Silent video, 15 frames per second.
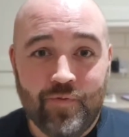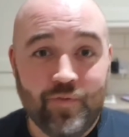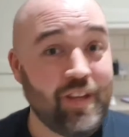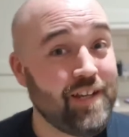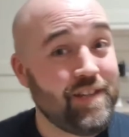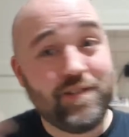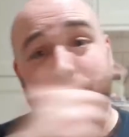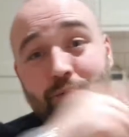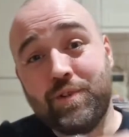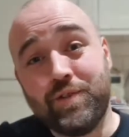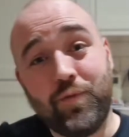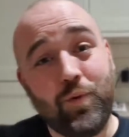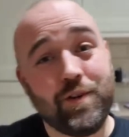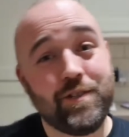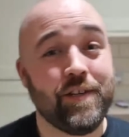Thank you so much for
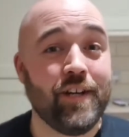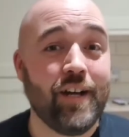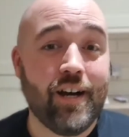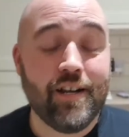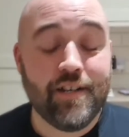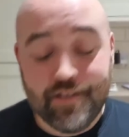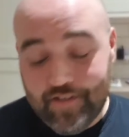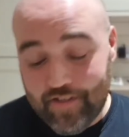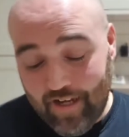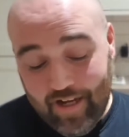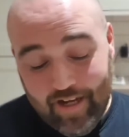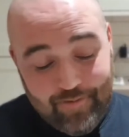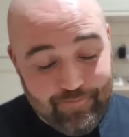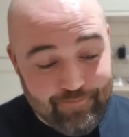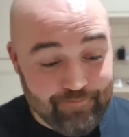watching, guys.
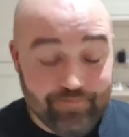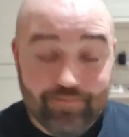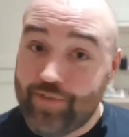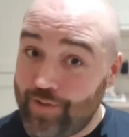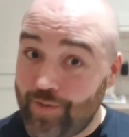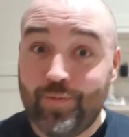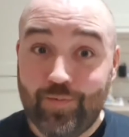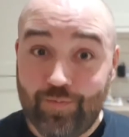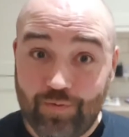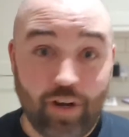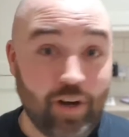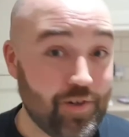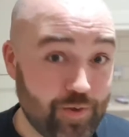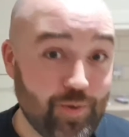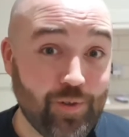Um, you are
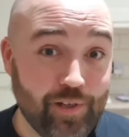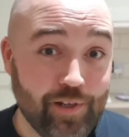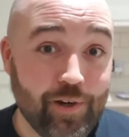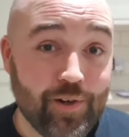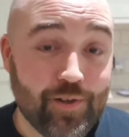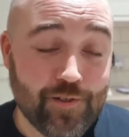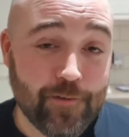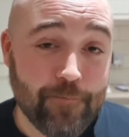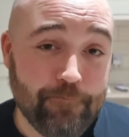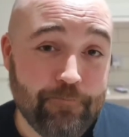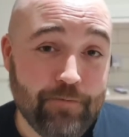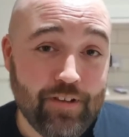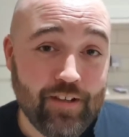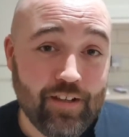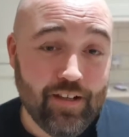truly awesome.
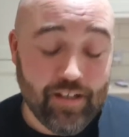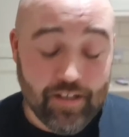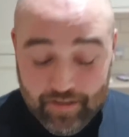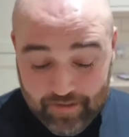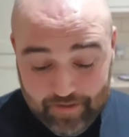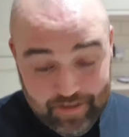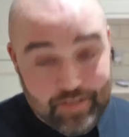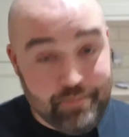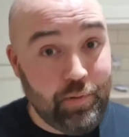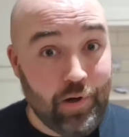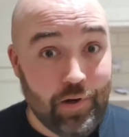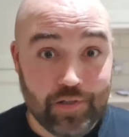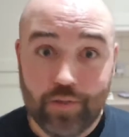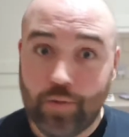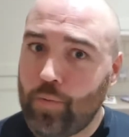This
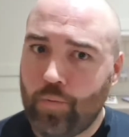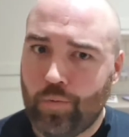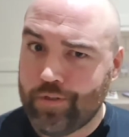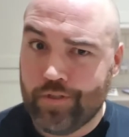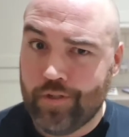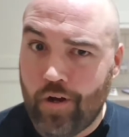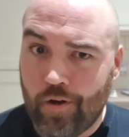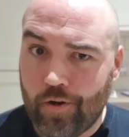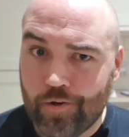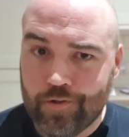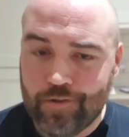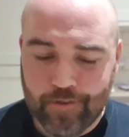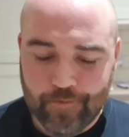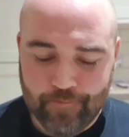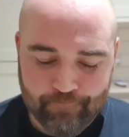box was not
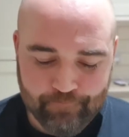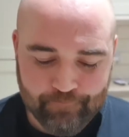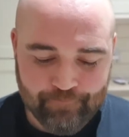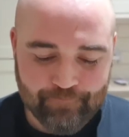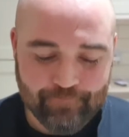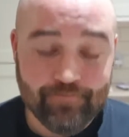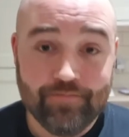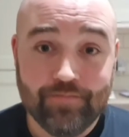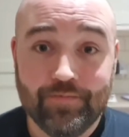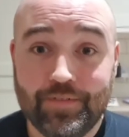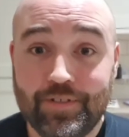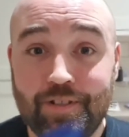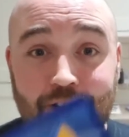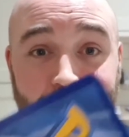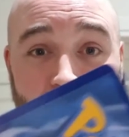awesome.
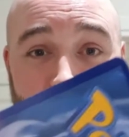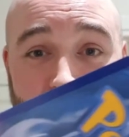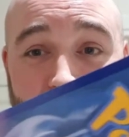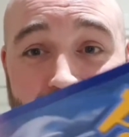Just look at